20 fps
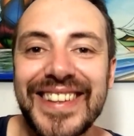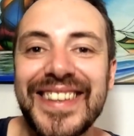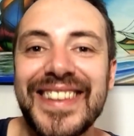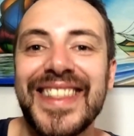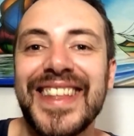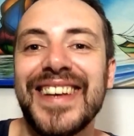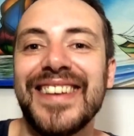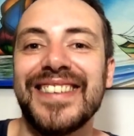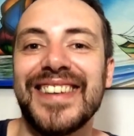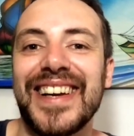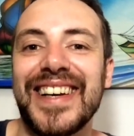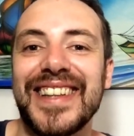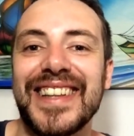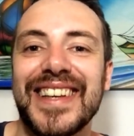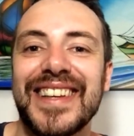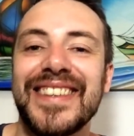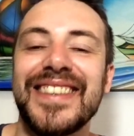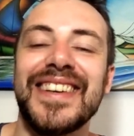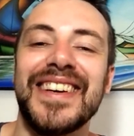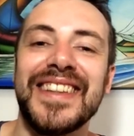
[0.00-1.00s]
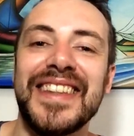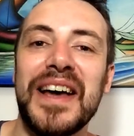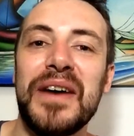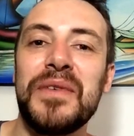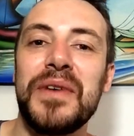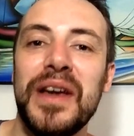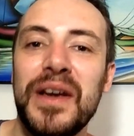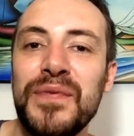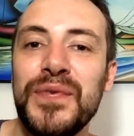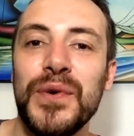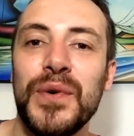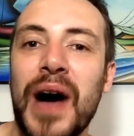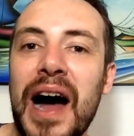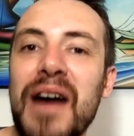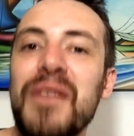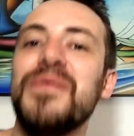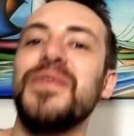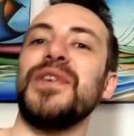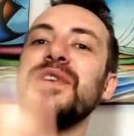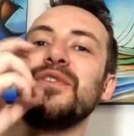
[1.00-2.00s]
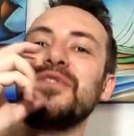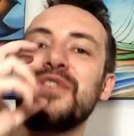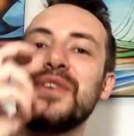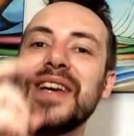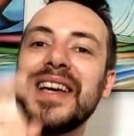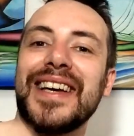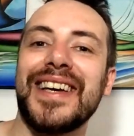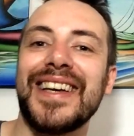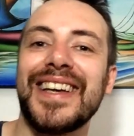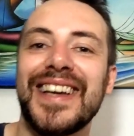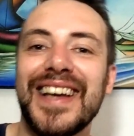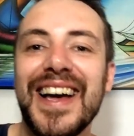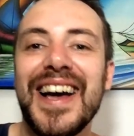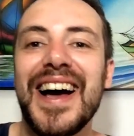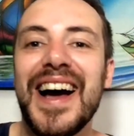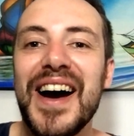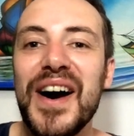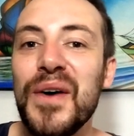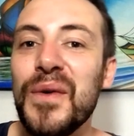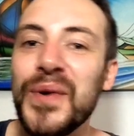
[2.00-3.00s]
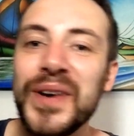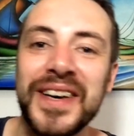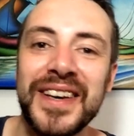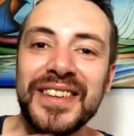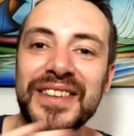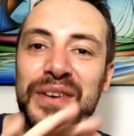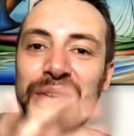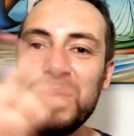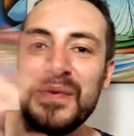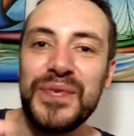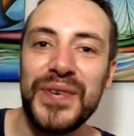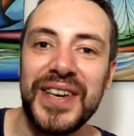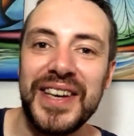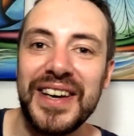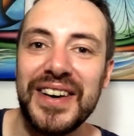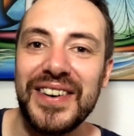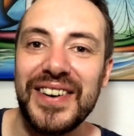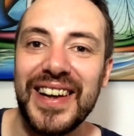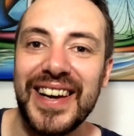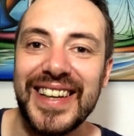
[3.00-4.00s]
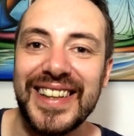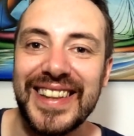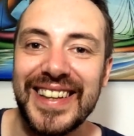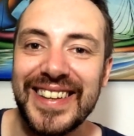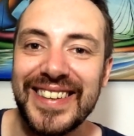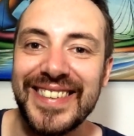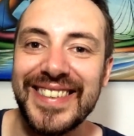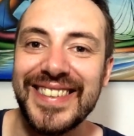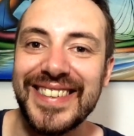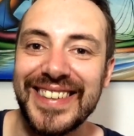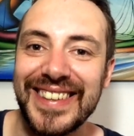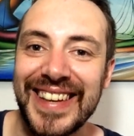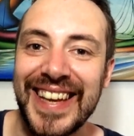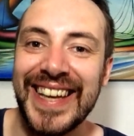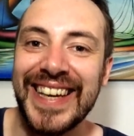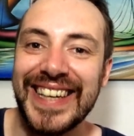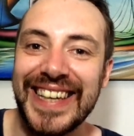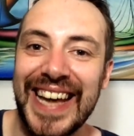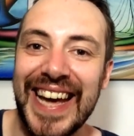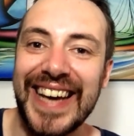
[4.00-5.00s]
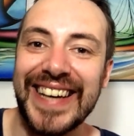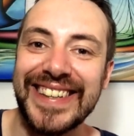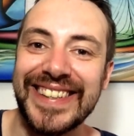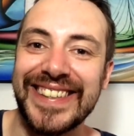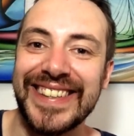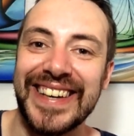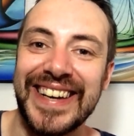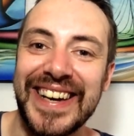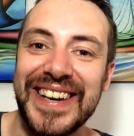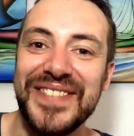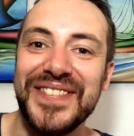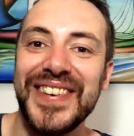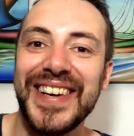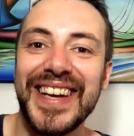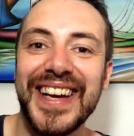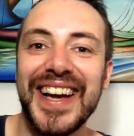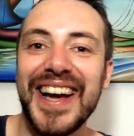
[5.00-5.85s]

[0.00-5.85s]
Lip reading: Things like this. And then if you have, you drink. We can do a video like this next time.